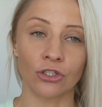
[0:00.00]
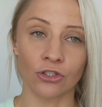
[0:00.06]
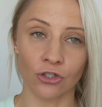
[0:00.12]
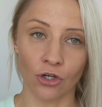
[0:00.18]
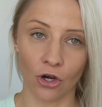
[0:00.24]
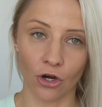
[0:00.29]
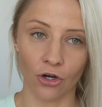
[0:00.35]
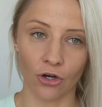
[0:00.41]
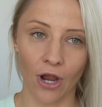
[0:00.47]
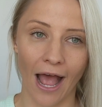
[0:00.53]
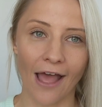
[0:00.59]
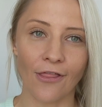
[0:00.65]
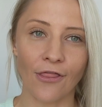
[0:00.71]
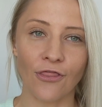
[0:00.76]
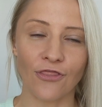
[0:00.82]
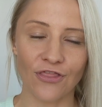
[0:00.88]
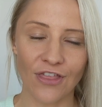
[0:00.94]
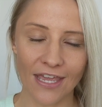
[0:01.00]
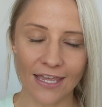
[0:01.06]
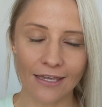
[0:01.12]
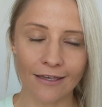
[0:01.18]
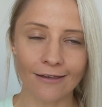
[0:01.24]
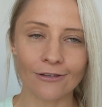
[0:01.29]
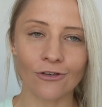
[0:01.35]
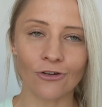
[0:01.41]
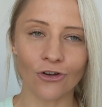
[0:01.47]
So I
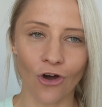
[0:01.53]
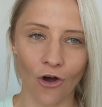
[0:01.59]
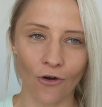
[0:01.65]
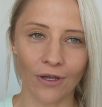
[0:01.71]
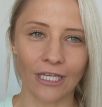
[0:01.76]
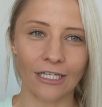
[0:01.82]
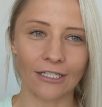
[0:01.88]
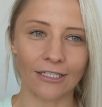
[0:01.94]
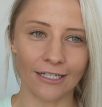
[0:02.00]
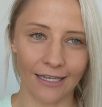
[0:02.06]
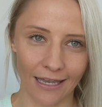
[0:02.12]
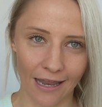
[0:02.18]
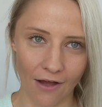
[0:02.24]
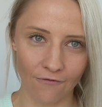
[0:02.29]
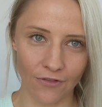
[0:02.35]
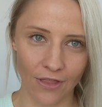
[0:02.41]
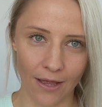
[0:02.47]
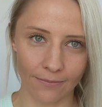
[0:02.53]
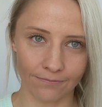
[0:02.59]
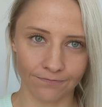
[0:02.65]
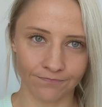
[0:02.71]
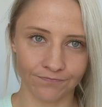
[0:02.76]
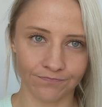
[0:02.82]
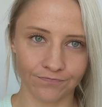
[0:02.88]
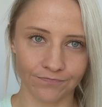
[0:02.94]
think you're going to love them.